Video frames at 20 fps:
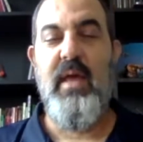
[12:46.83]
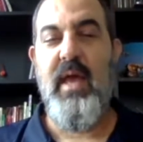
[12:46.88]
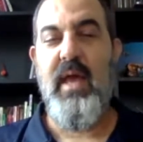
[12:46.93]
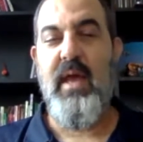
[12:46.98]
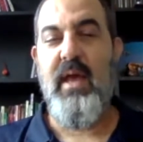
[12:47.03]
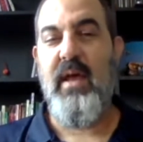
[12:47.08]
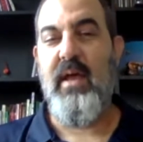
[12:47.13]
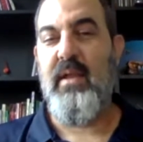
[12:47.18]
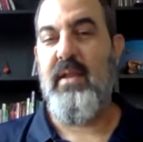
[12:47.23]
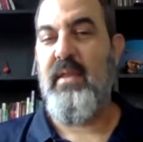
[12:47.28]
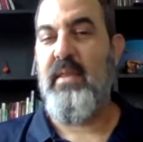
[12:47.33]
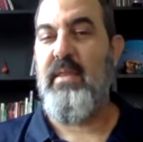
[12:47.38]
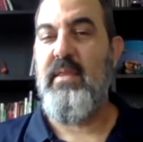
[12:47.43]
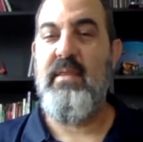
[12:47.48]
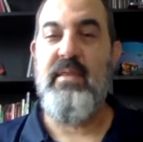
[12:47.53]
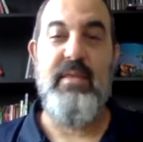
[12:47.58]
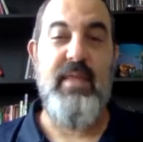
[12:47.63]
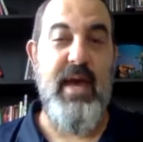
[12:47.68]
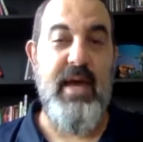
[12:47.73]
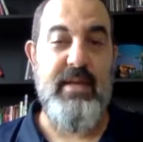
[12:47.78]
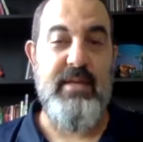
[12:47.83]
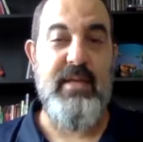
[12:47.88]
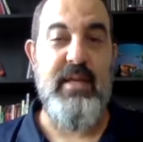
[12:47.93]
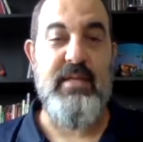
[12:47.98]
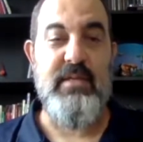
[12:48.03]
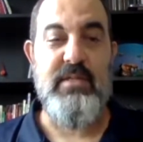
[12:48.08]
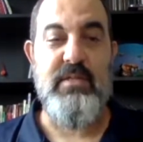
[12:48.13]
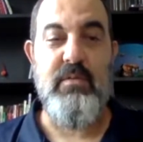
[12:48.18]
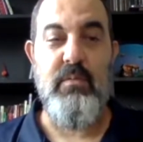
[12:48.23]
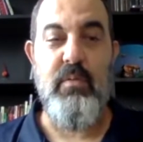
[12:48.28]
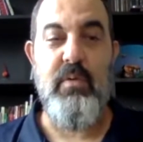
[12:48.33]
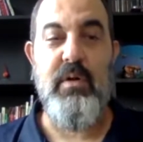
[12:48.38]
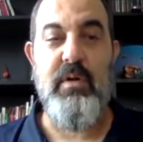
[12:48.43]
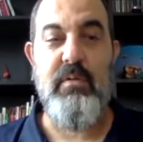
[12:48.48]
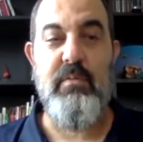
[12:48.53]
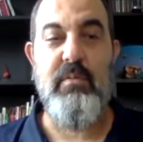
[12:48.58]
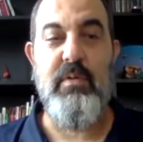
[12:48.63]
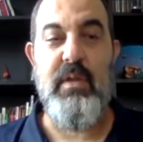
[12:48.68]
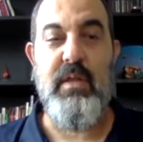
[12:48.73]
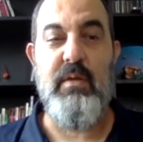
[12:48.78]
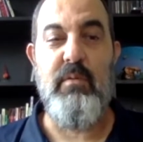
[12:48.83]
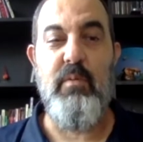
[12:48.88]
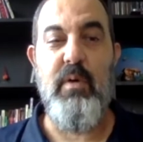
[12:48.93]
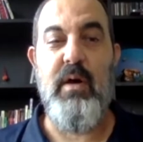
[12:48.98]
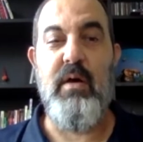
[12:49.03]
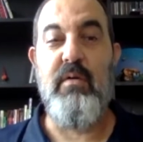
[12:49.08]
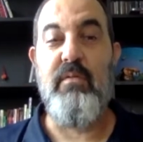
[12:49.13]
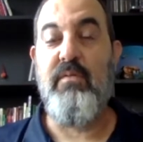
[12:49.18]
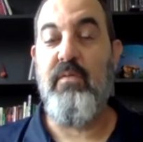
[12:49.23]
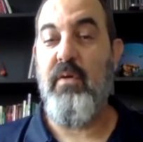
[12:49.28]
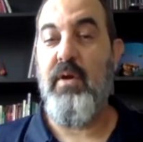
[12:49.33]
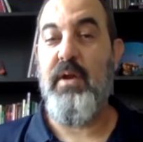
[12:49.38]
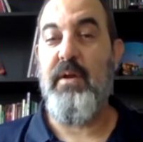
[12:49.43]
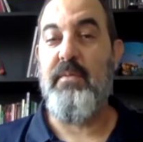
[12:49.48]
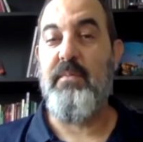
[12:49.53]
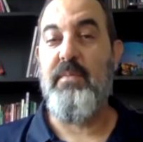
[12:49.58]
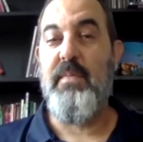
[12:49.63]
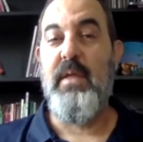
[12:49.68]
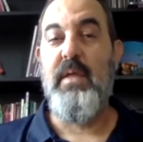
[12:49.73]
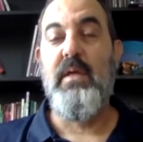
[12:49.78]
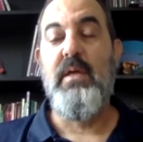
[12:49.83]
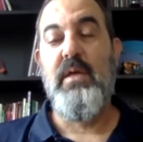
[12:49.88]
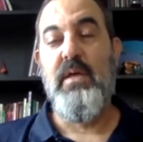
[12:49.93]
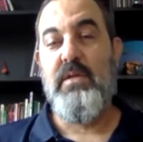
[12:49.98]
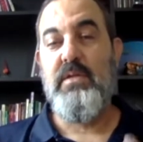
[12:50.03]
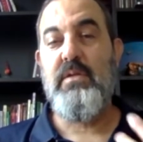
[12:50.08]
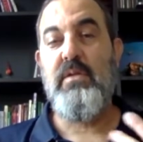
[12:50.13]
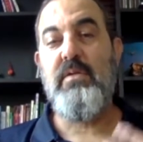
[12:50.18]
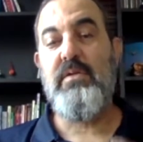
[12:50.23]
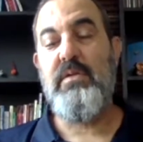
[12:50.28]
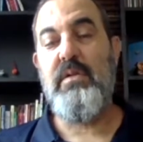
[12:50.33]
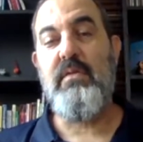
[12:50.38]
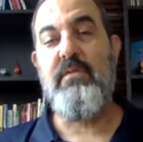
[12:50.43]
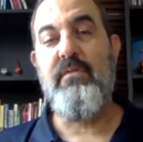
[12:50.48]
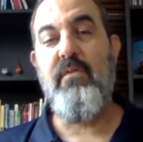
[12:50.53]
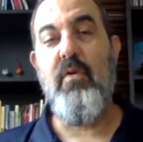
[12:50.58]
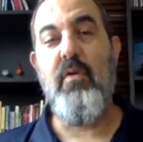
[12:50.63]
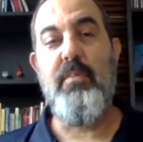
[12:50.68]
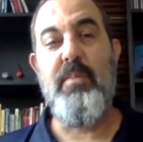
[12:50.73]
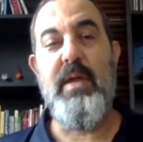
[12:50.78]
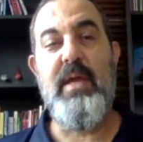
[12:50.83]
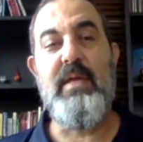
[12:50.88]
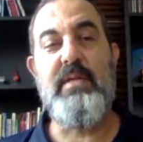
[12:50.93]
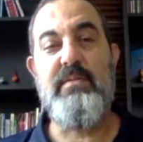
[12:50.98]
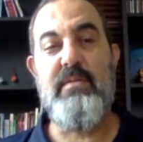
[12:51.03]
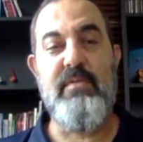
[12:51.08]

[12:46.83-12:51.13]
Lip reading: and that tends to work really well for you. So those are the four P's.